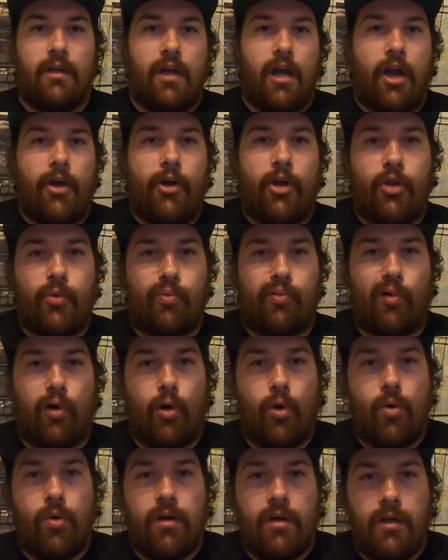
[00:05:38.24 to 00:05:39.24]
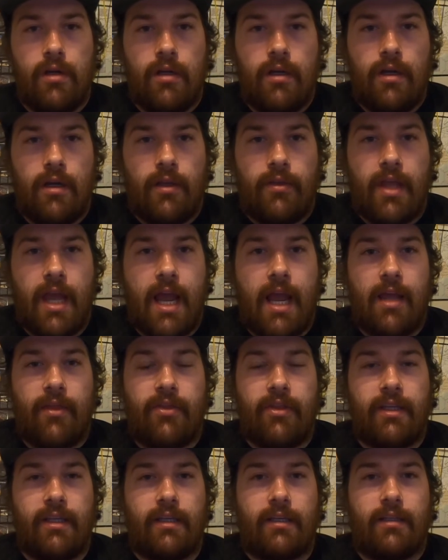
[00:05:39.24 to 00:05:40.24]
Another pro that I
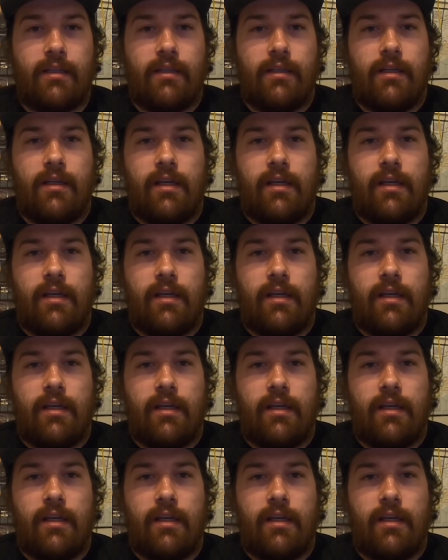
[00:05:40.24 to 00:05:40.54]
think